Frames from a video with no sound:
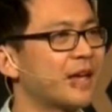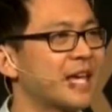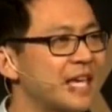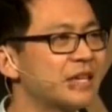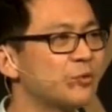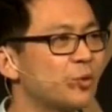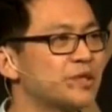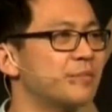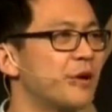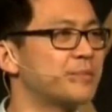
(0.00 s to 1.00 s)
He
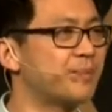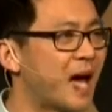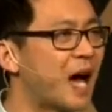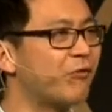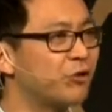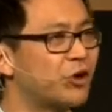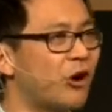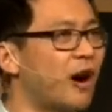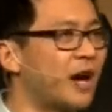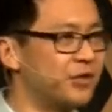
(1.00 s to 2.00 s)
was the most powerful
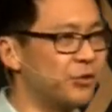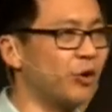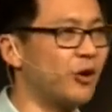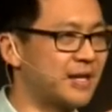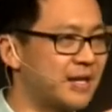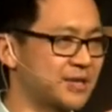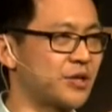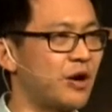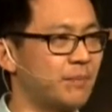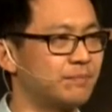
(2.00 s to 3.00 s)
guy in the world at that
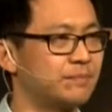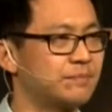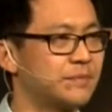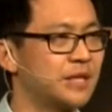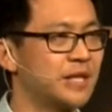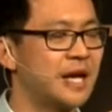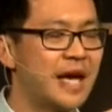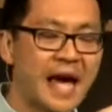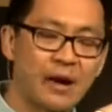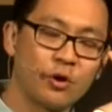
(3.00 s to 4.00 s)
time.
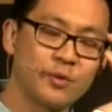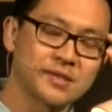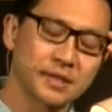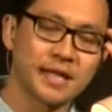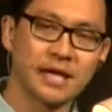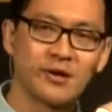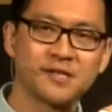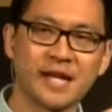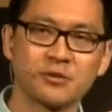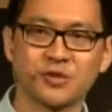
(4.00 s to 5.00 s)
And what we see here in
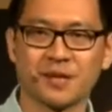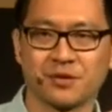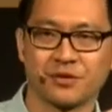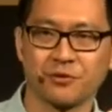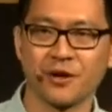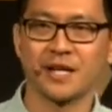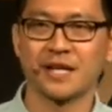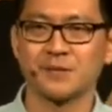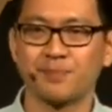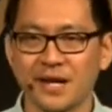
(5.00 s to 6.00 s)
Daniel chapter
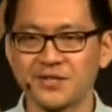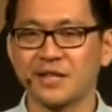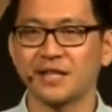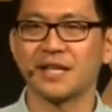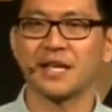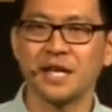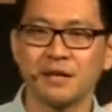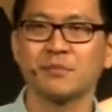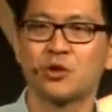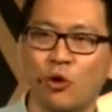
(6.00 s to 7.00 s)
3 is basically
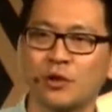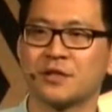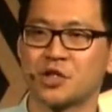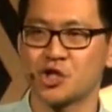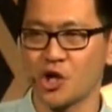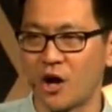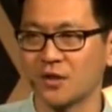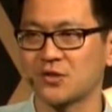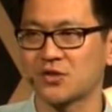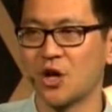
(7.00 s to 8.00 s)
him calling the
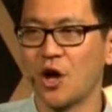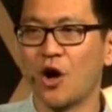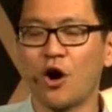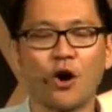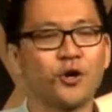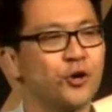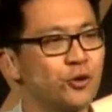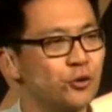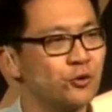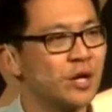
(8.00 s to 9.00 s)
shots on
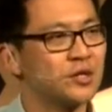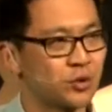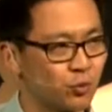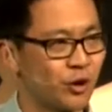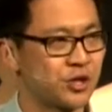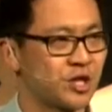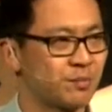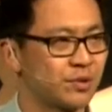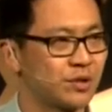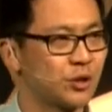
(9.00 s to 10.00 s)
who to
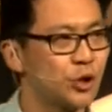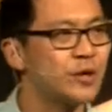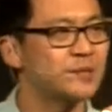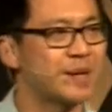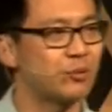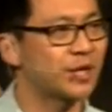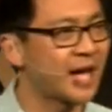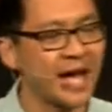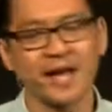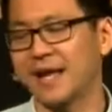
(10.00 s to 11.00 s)
worship, who his people
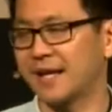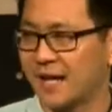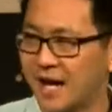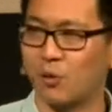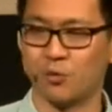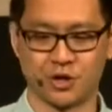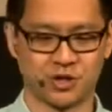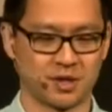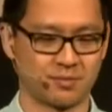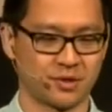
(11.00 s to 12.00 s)
can and can't
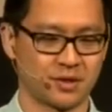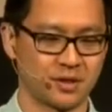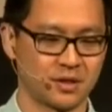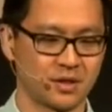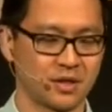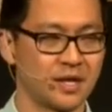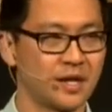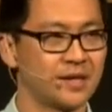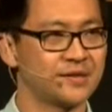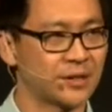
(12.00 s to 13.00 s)
worship.
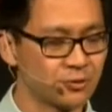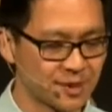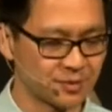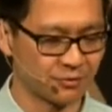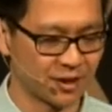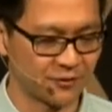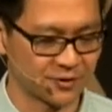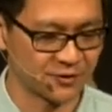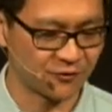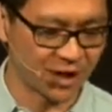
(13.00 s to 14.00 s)
Daniel chapter 3,
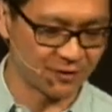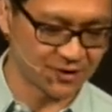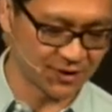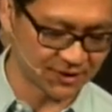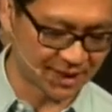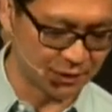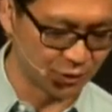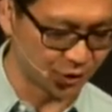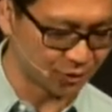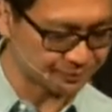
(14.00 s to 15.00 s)
verses 5 and 6, take a
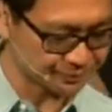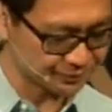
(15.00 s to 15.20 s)
look.